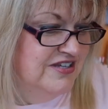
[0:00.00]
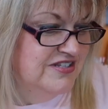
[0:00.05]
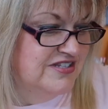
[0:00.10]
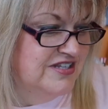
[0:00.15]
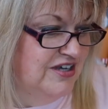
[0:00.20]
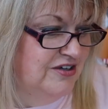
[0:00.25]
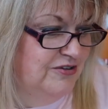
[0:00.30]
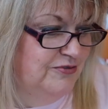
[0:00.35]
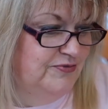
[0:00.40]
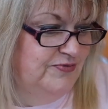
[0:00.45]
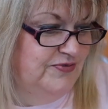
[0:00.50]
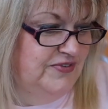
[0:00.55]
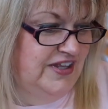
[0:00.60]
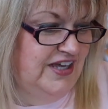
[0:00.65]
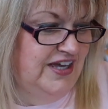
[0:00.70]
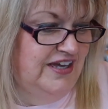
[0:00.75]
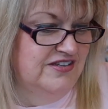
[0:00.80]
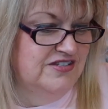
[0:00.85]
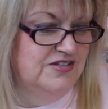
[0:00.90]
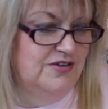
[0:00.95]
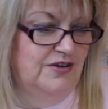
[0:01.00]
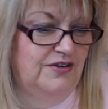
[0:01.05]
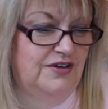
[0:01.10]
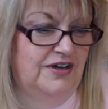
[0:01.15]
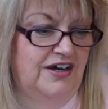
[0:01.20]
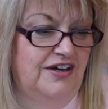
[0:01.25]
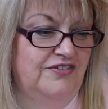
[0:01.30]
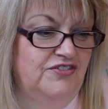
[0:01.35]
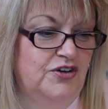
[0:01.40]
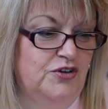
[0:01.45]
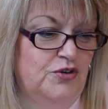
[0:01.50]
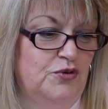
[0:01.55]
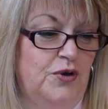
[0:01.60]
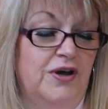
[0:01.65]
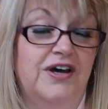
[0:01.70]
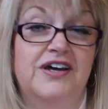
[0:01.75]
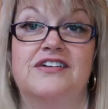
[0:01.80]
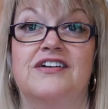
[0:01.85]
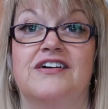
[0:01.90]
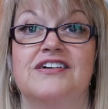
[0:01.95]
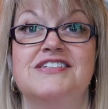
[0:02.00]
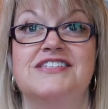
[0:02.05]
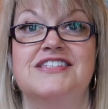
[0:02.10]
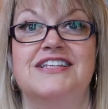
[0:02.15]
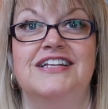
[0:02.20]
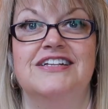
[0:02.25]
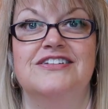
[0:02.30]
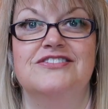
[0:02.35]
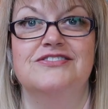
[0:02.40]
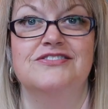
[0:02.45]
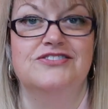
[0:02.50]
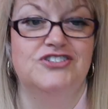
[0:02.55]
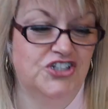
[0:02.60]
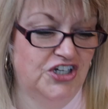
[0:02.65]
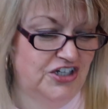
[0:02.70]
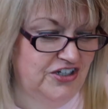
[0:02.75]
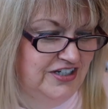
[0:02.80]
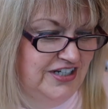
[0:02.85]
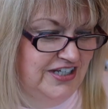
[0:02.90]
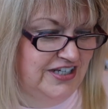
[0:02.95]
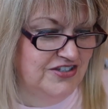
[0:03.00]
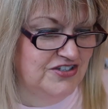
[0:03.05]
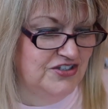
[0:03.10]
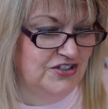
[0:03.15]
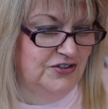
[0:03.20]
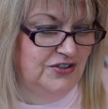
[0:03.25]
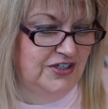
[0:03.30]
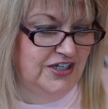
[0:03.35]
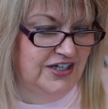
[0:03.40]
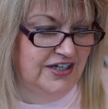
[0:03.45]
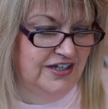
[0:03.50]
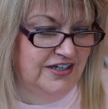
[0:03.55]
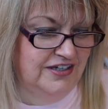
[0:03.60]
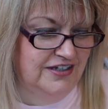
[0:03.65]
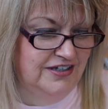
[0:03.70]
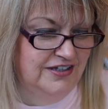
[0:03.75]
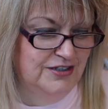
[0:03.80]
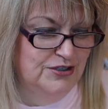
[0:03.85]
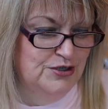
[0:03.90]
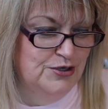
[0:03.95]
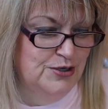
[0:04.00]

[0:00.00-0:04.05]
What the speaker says: So yeah, so I've got quite a nice little Chinese New Year